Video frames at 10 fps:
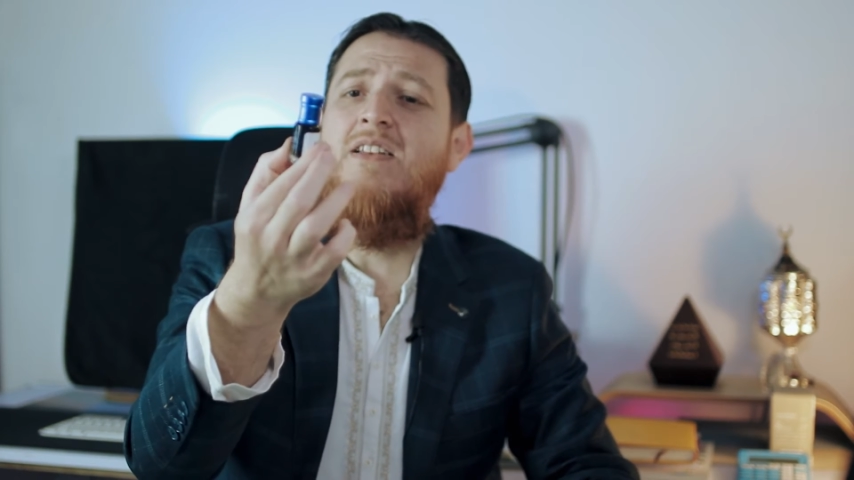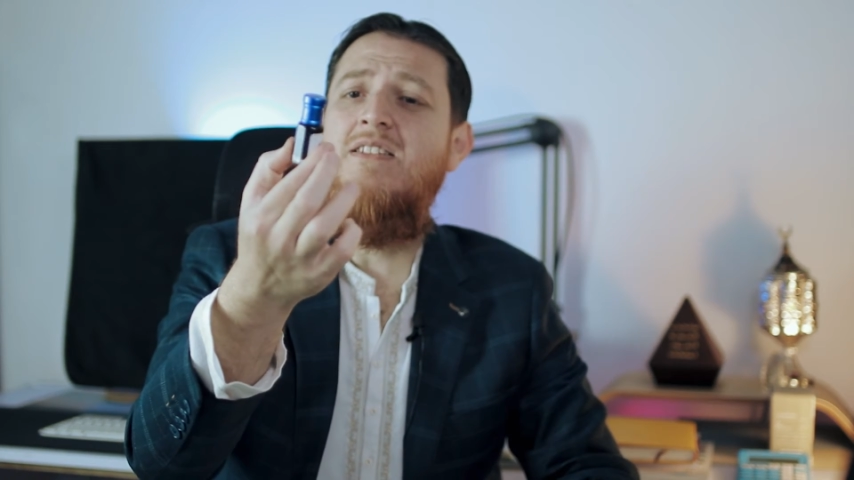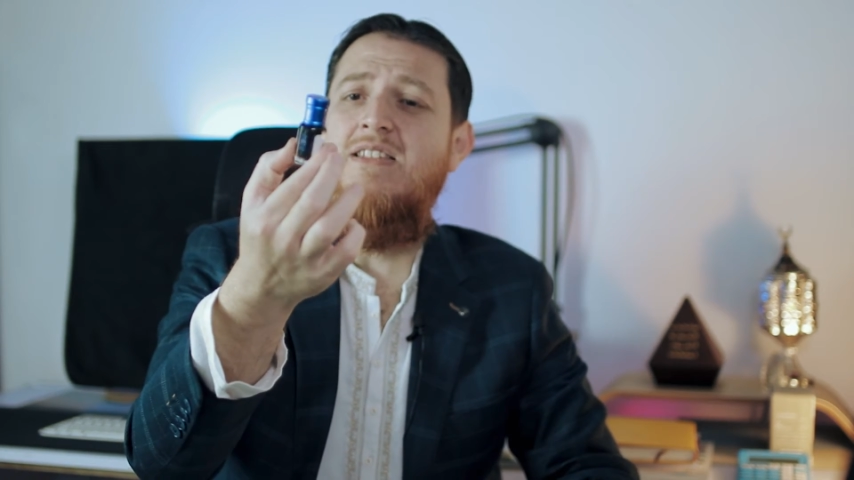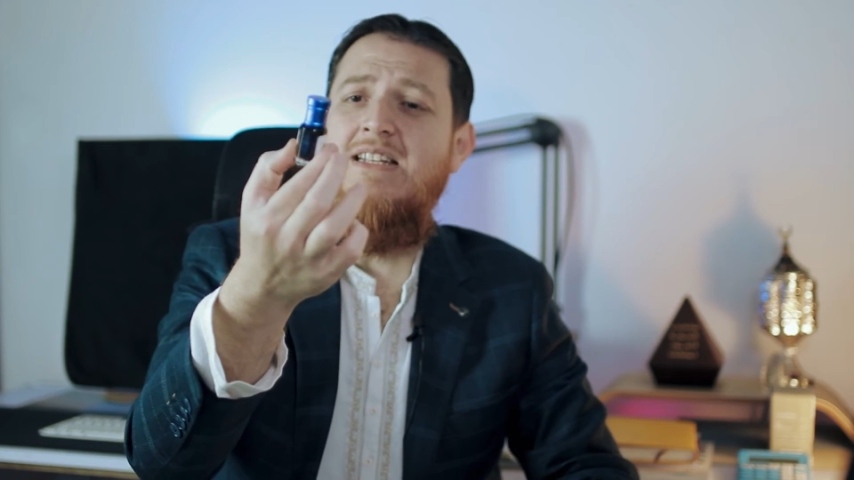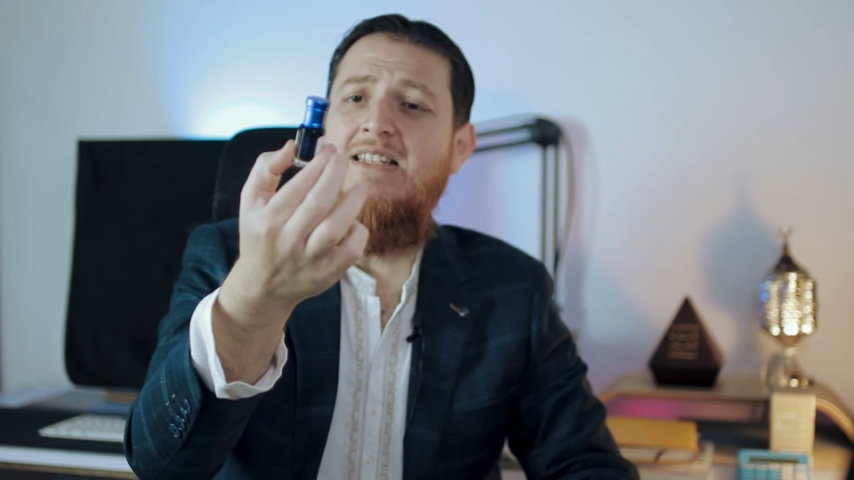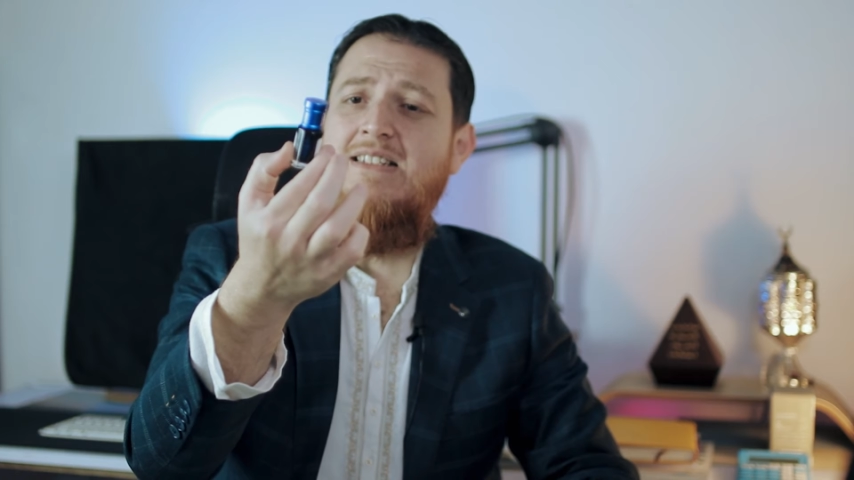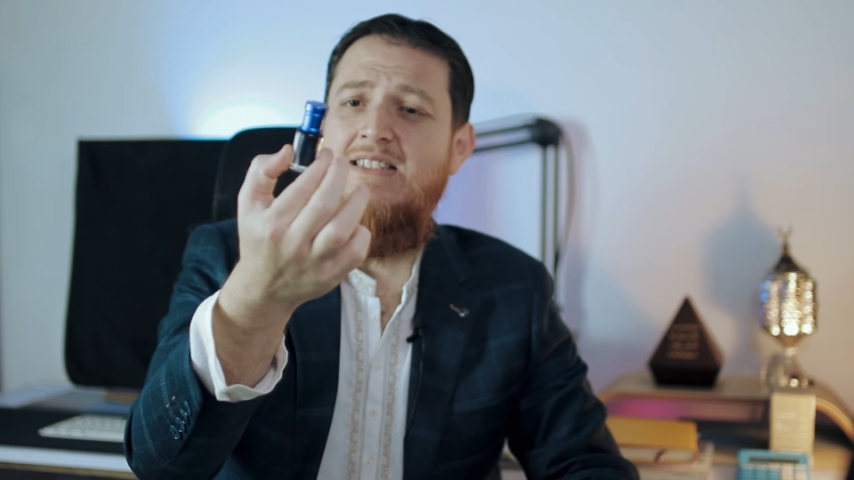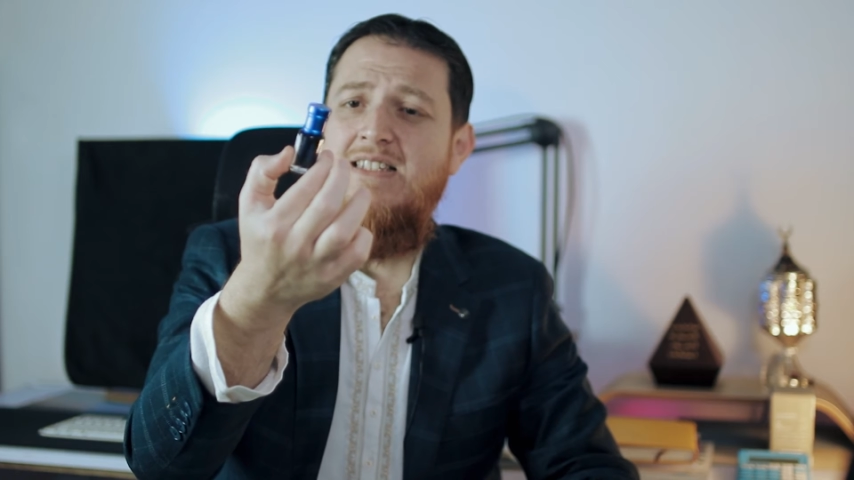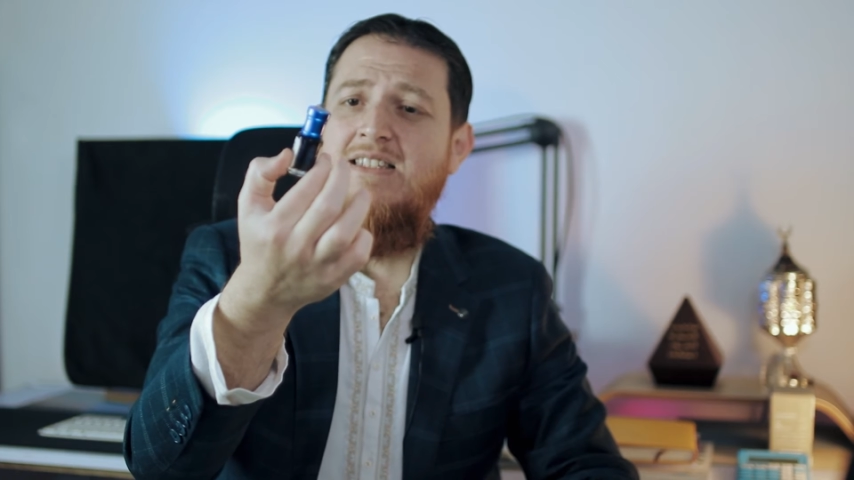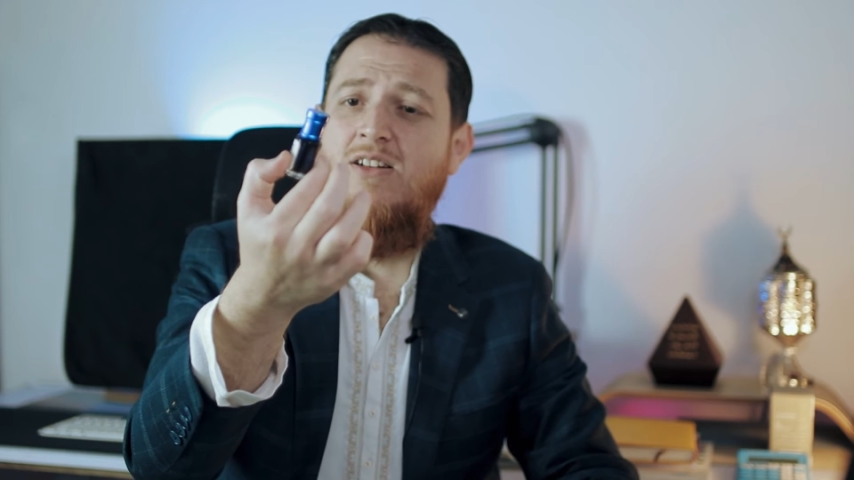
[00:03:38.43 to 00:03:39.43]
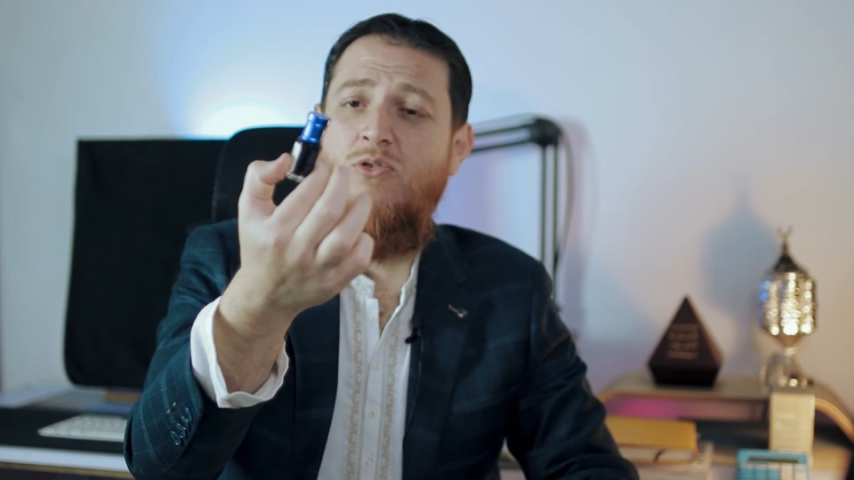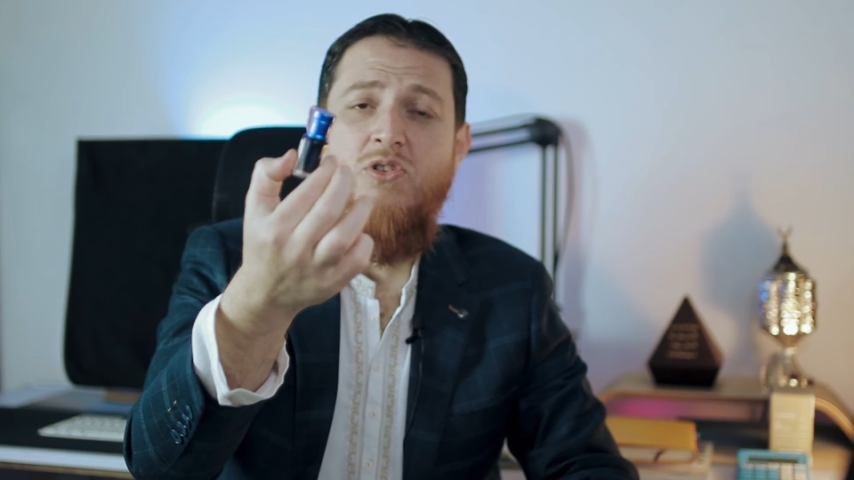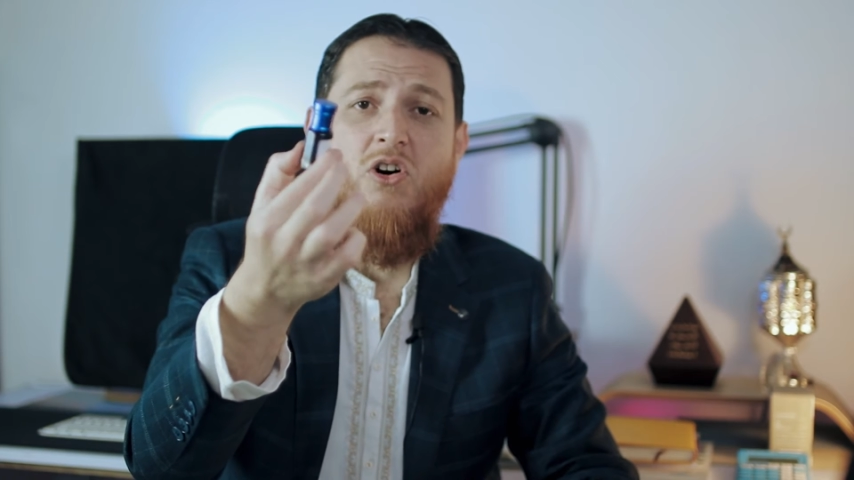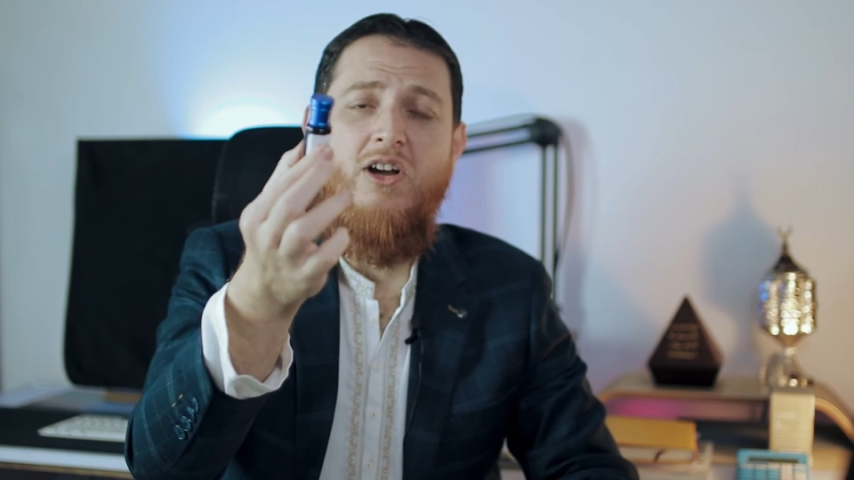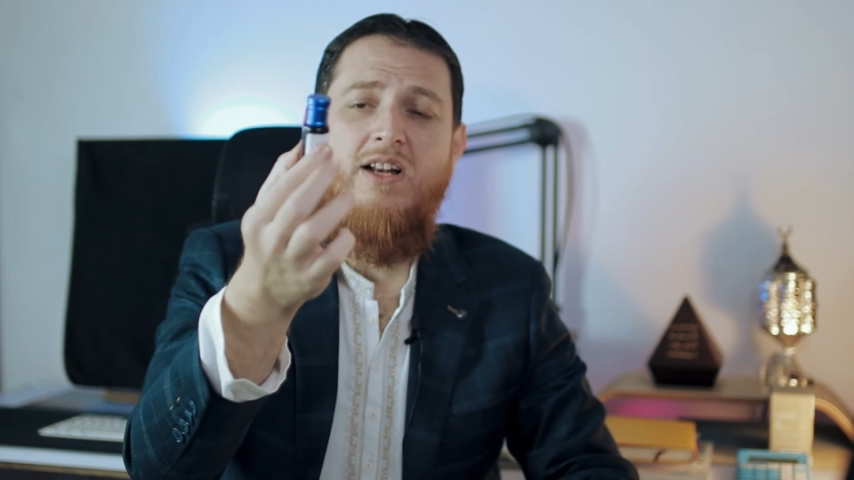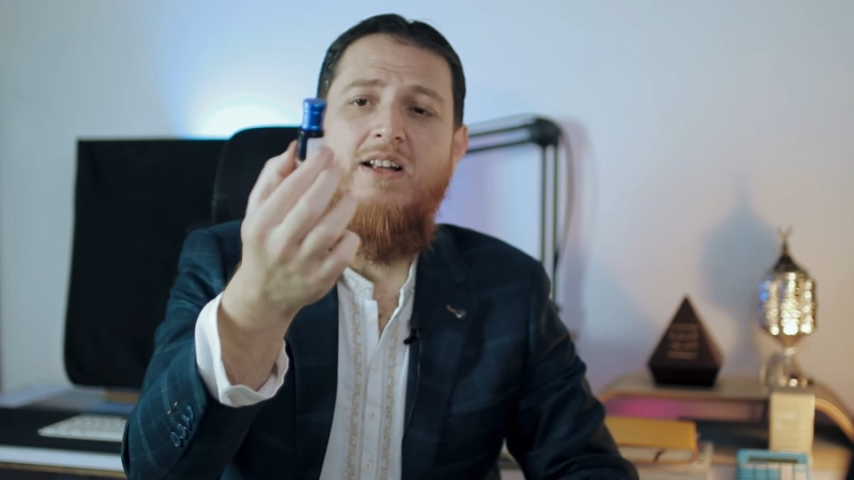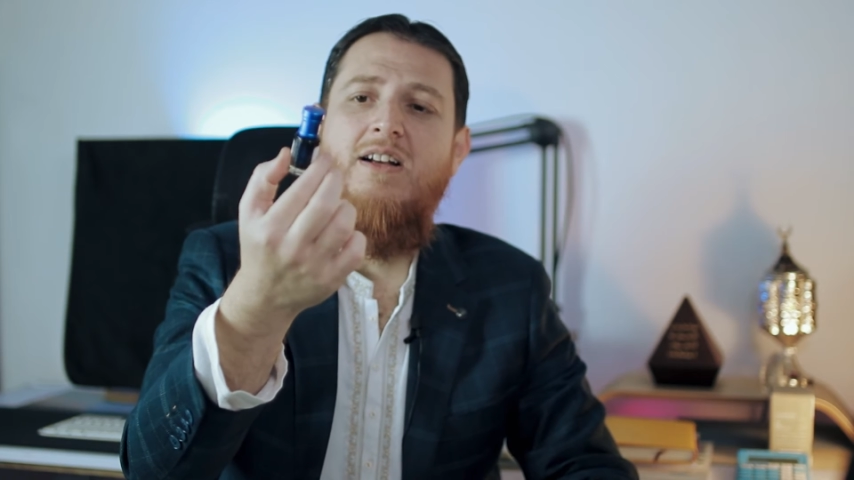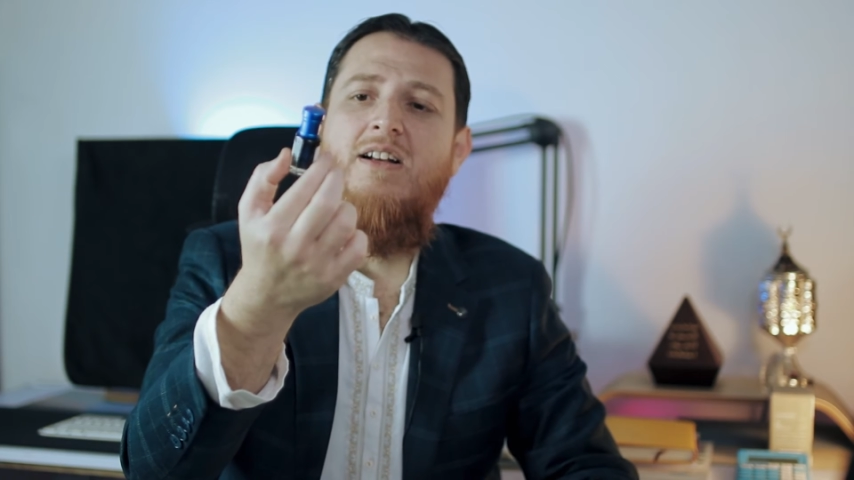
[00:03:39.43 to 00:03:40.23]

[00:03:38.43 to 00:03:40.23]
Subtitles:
say that this is a good oil,